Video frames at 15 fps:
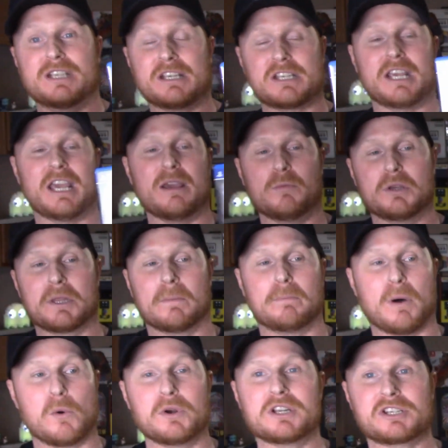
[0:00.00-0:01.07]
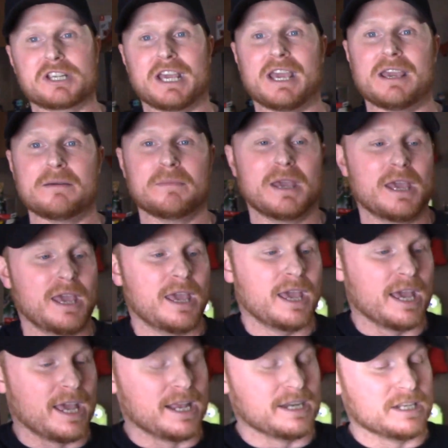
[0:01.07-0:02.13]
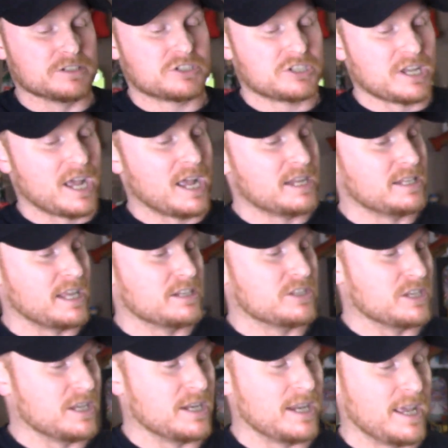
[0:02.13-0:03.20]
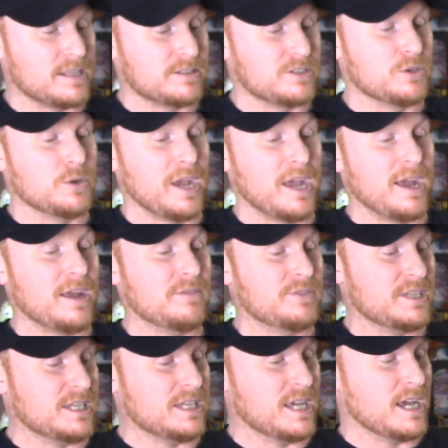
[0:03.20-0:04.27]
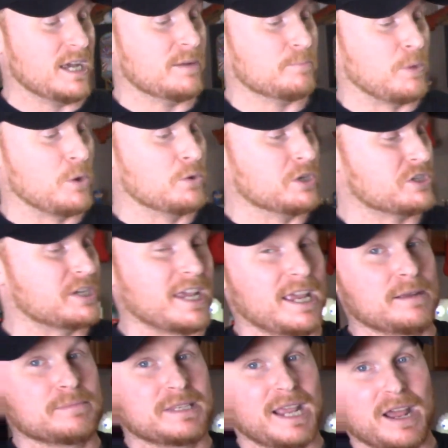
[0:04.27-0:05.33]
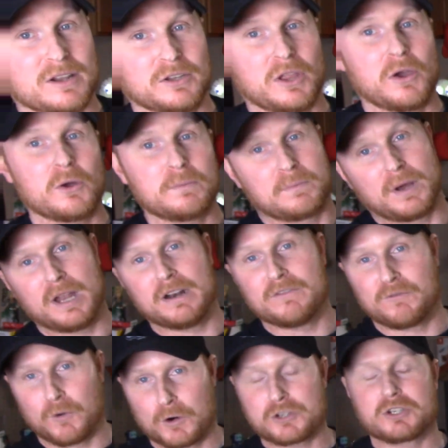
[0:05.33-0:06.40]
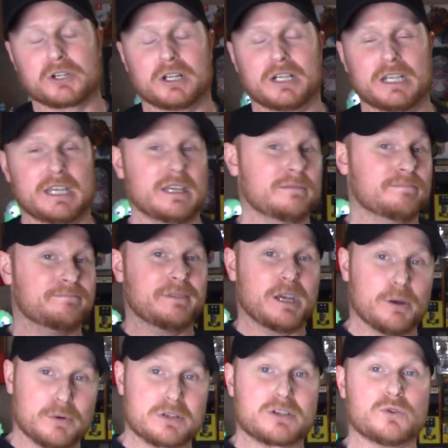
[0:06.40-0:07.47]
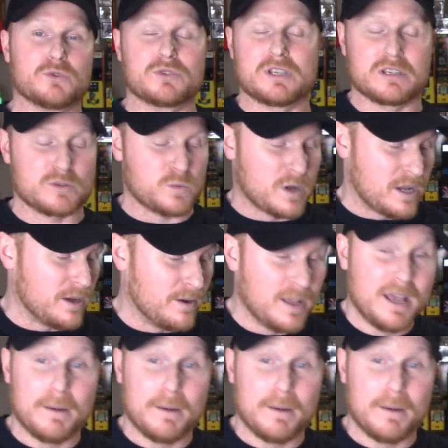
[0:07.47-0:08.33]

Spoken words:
came with a bonus game, and inside they do have the bonus game download, but unfortunately it was used as well.